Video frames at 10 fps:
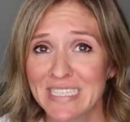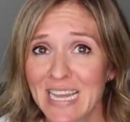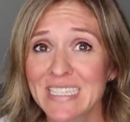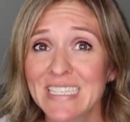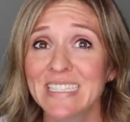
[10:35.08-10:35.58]

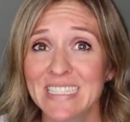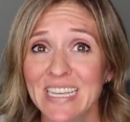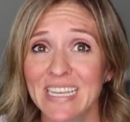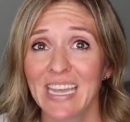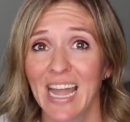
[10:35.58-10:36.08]
does
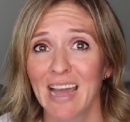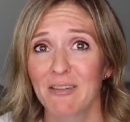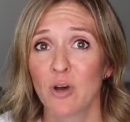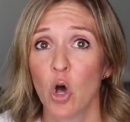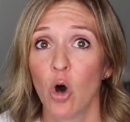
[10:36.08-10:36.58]
indeed
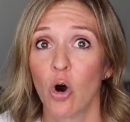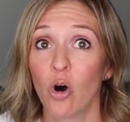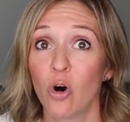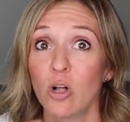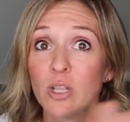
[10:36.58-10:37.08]
have
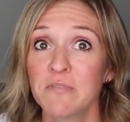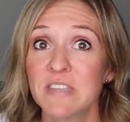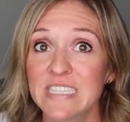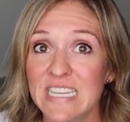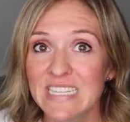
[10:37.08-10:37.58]
all of
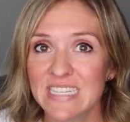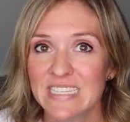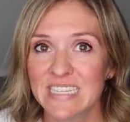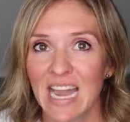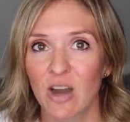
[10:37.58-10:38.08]
the
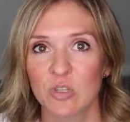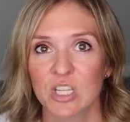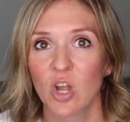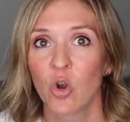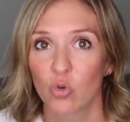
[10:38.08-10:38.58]
seasons
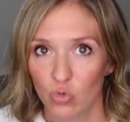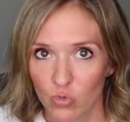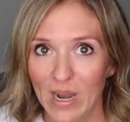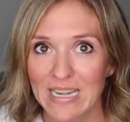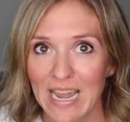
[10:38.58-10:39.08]
out
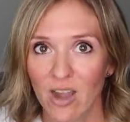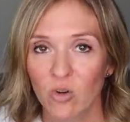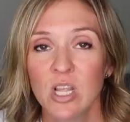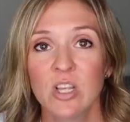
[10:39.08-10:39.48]
right now.